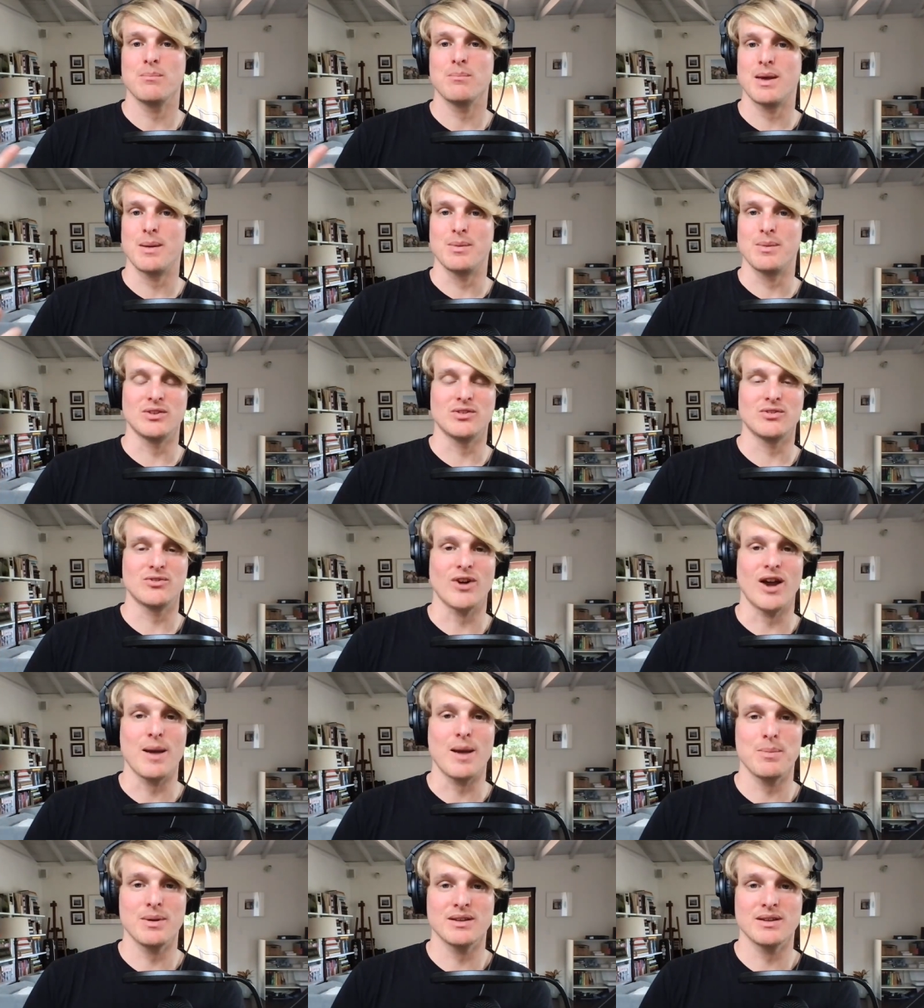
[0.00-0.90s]
maybe
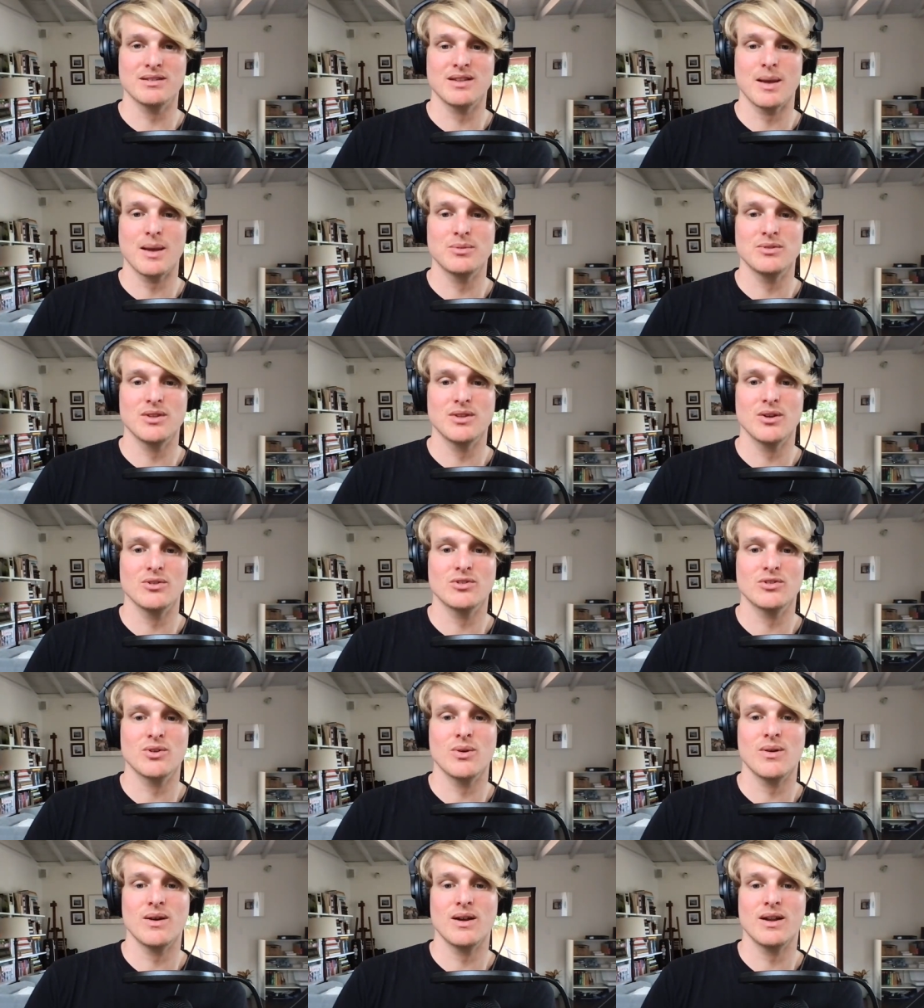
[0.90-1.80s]
Stripe accepts
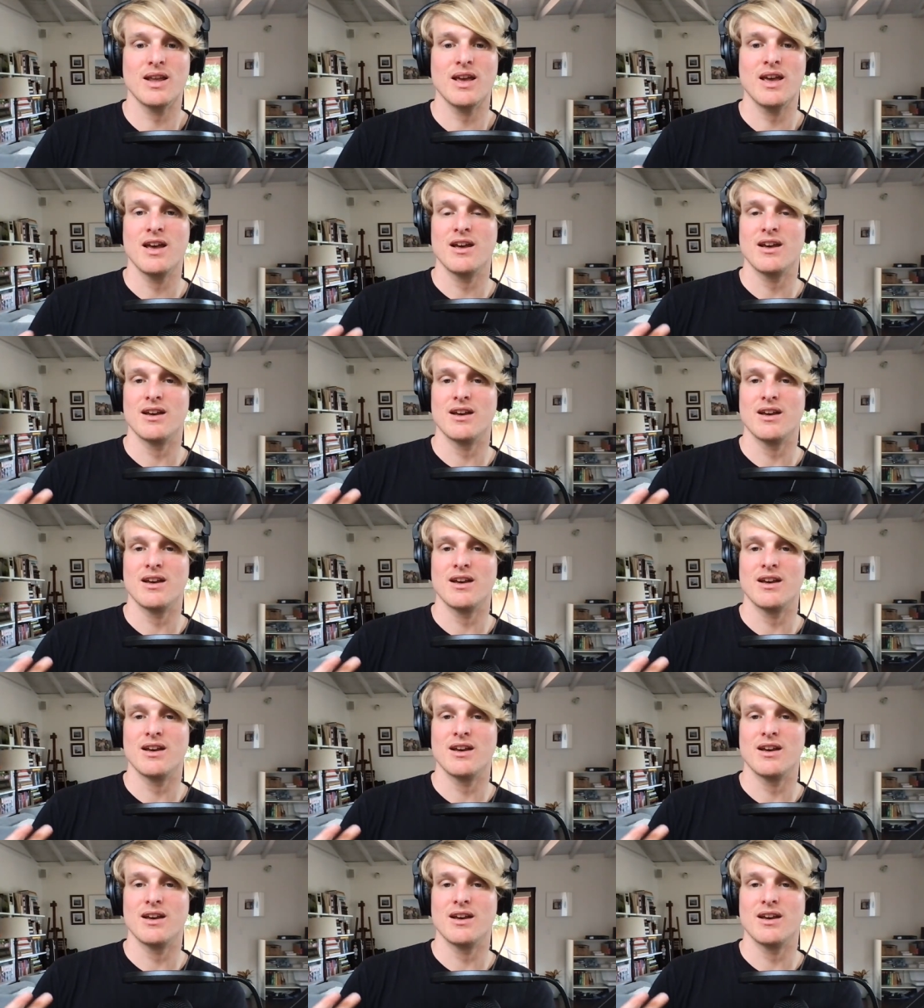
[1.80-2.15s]
Dogecoin.